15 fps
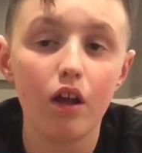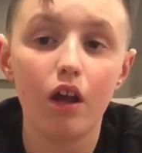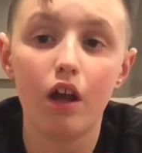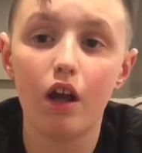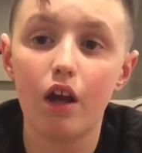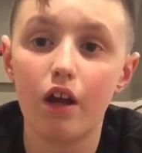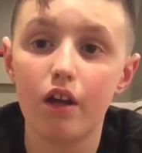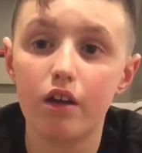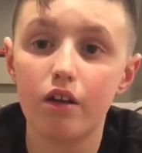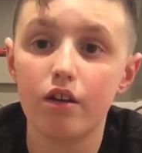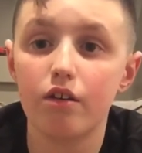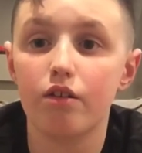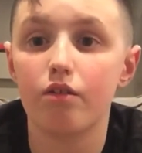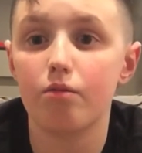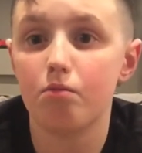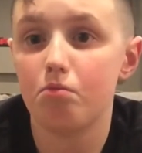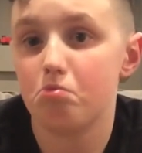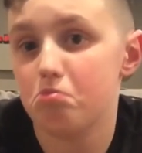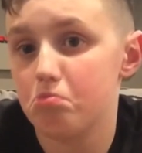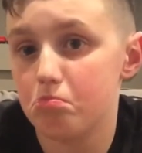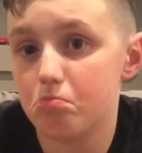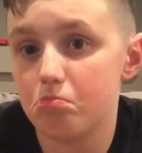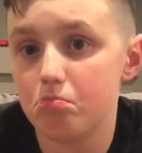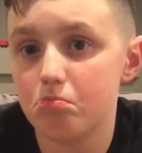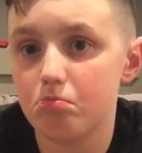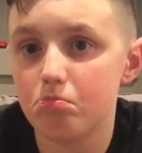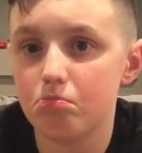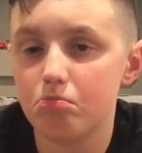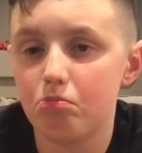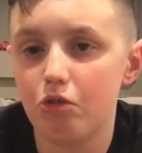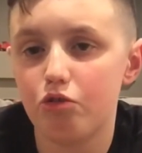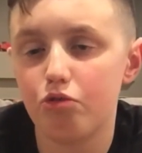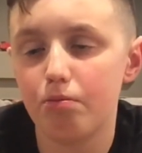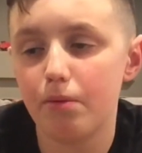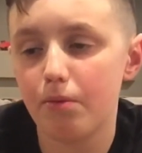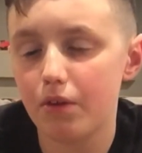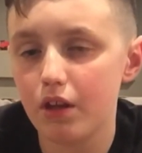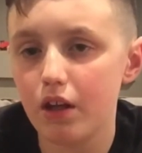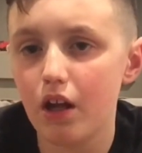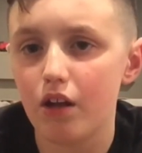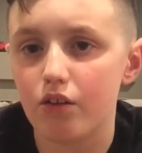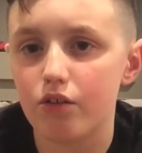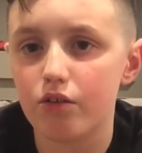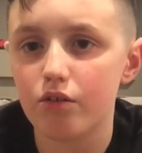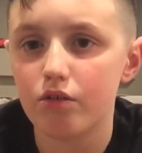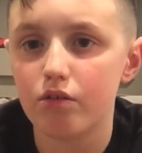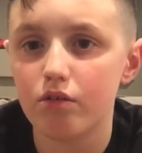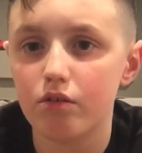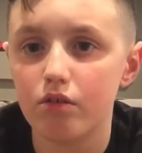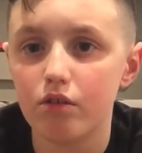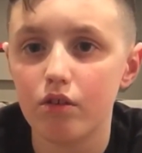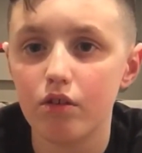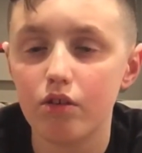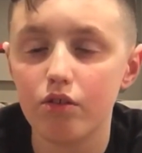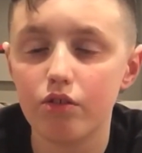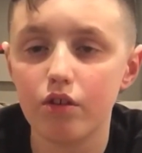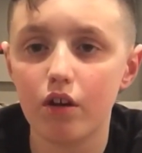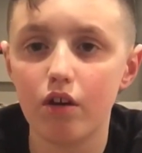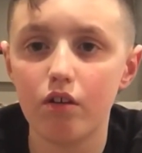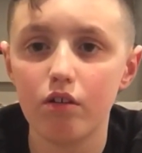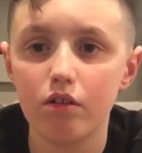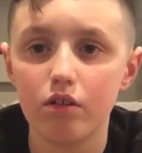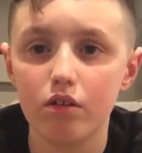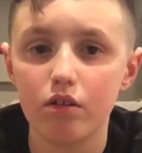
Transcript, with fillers: and which would be really nice. So,